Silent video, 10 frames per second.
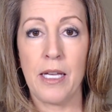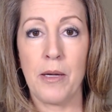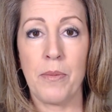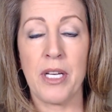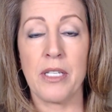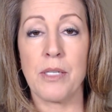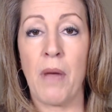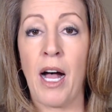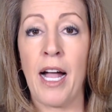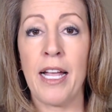Because
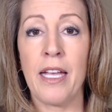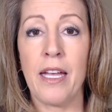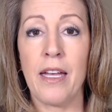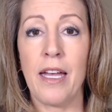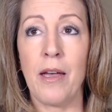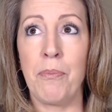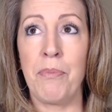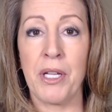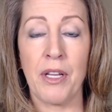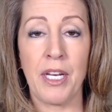my
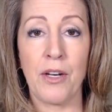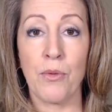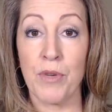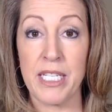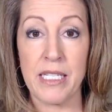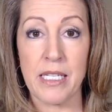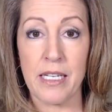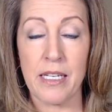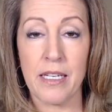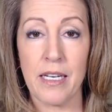ability to
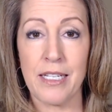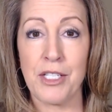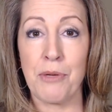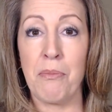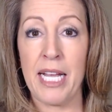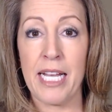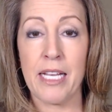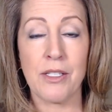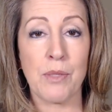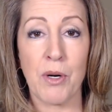reason and to make
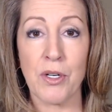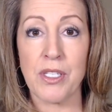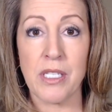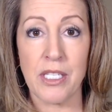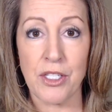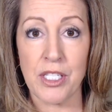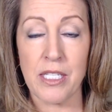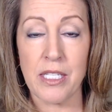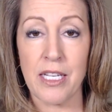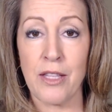smart
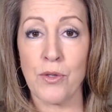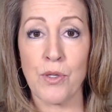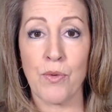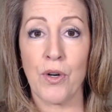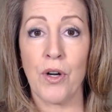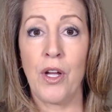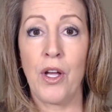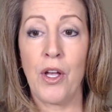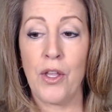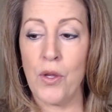decisions, and
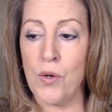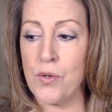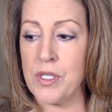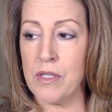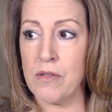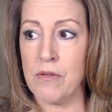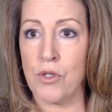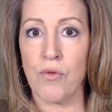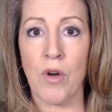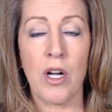those
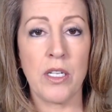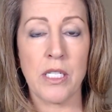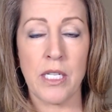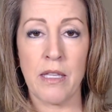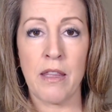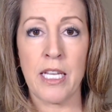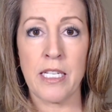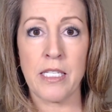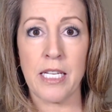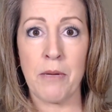drugs and
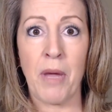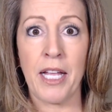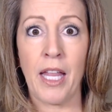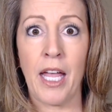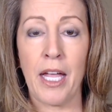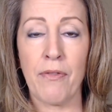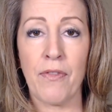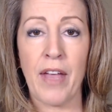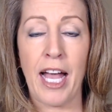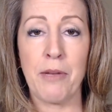things in my life
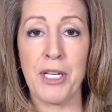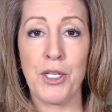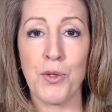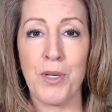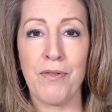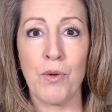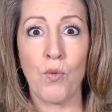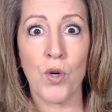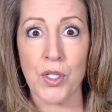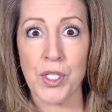had me do even
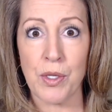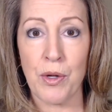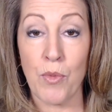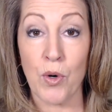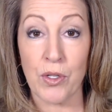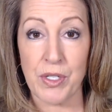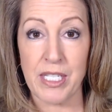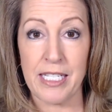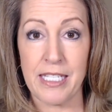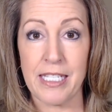worse mortal
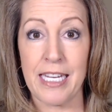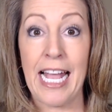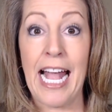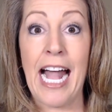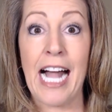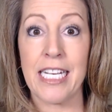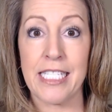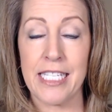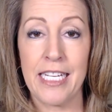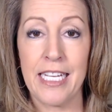sins and
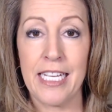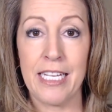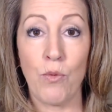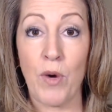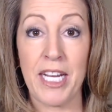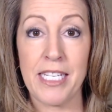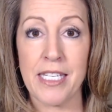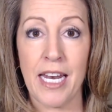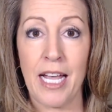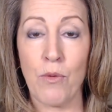act in ways
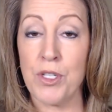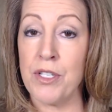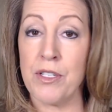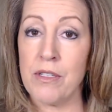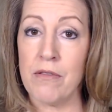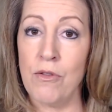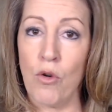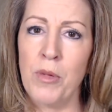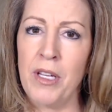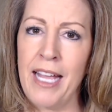that I wouldn't
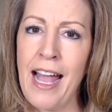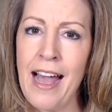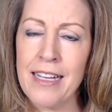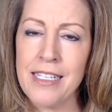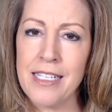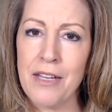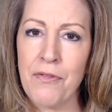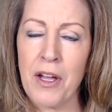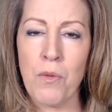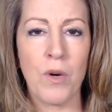normally act if
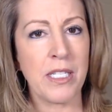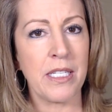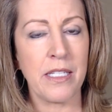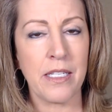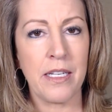I wasn't